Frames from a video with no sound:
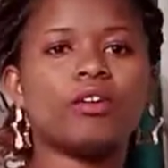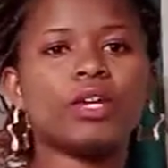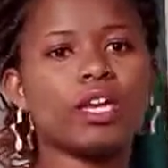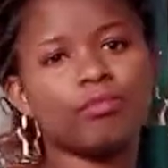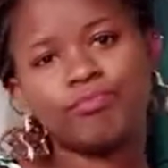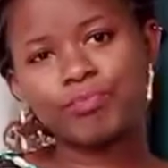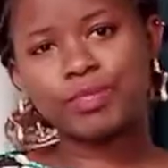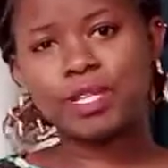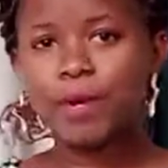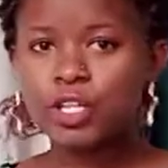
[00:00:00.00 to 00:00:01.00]
okay,
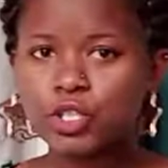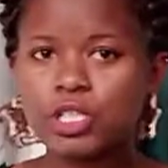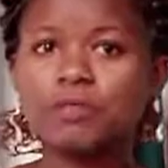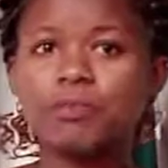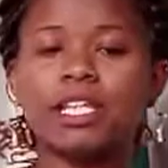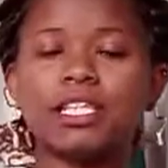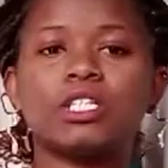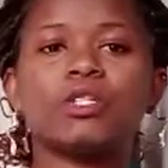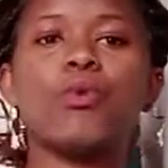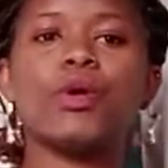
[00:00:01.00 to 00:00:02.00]
someone told me
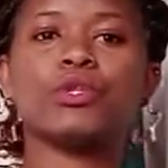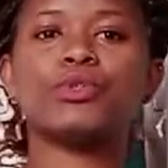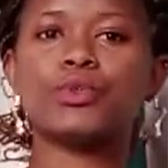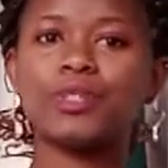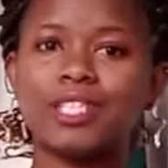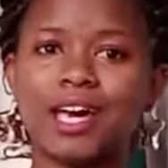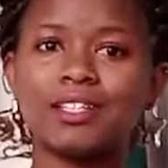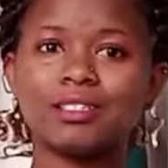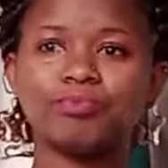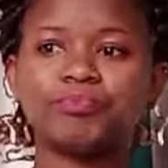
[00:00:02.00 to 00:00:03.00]
that when you do
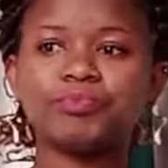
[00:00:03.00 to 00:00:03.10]
that,